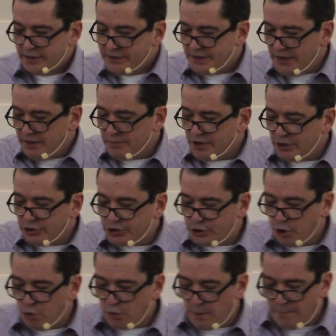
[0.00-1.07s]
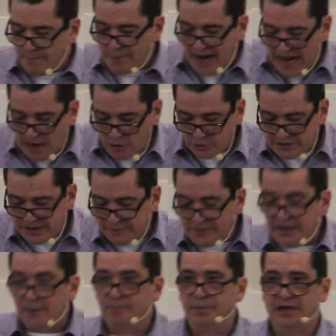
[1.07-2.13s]
Demons who were bound in
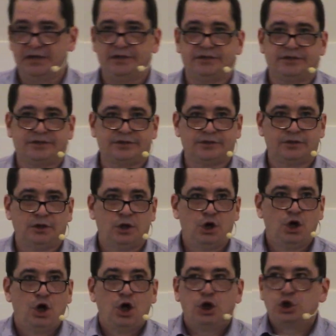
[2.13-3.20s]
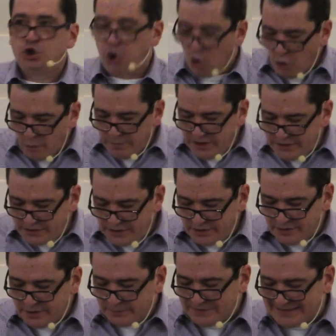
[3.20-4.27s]
the abyss,
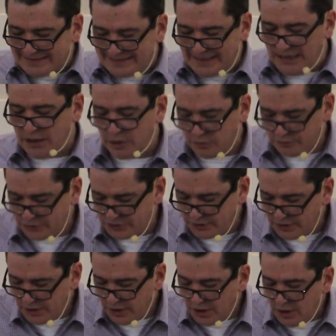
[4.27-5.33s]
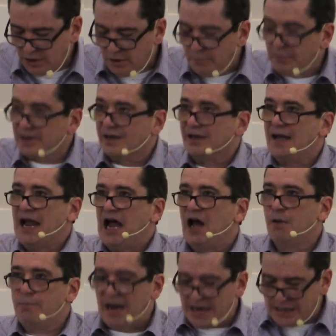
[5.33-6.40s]
tormented themselves, but
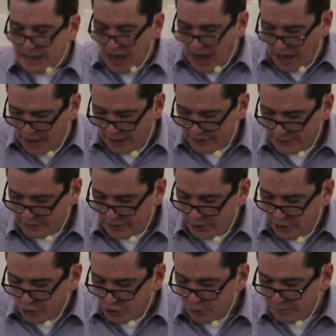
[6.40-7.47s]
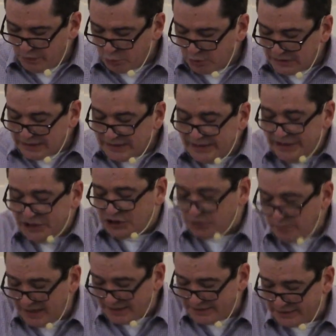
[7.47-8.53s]
allowed by God to be
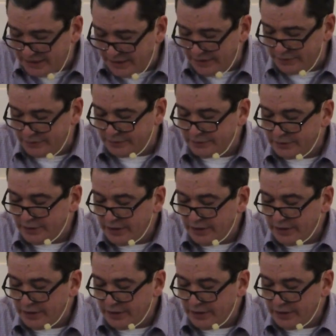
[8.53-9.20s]
released by Satan